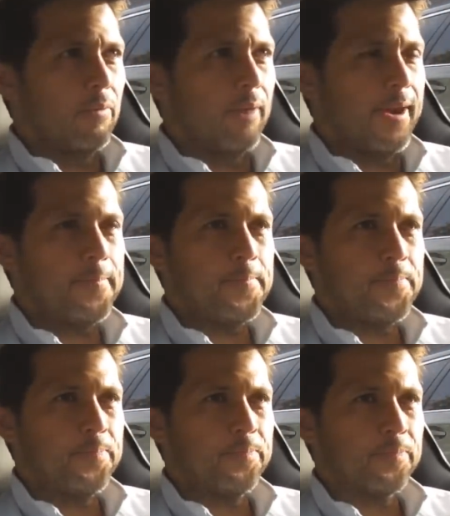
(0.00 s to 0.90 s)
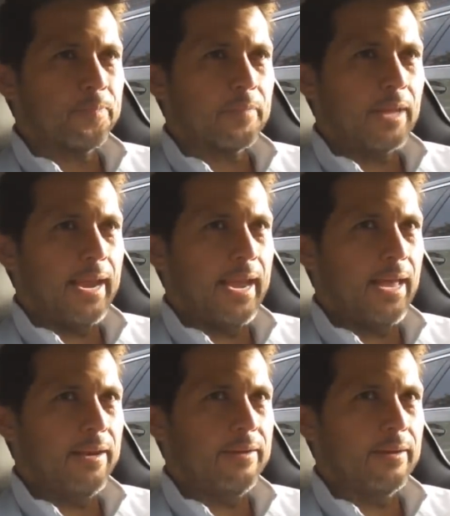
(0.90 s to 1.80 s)
right?
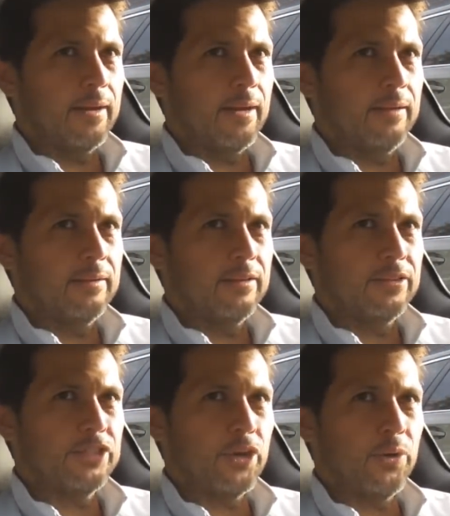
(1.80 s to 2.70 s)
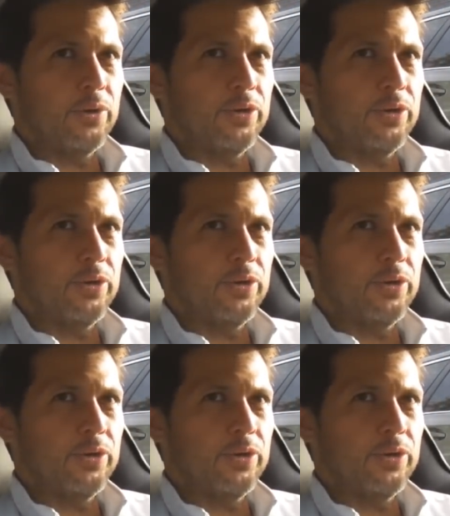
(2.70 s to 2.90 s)
And uh, so